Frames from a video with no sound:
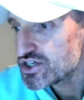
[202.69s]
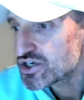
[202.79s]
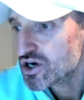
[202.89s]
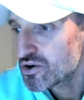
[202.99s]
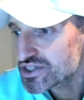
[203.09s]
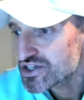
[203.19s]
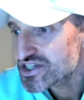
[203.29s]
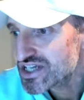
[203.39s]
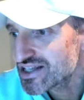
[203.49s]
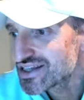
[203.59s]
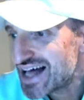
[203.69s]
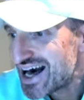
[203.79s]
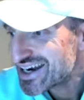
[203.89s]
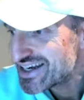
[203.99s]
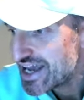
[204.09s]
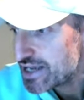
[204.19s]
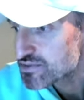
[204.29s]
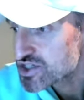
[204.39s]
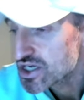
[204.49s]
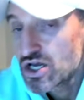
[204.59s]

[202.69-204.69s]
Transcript: you're going to see a lot of names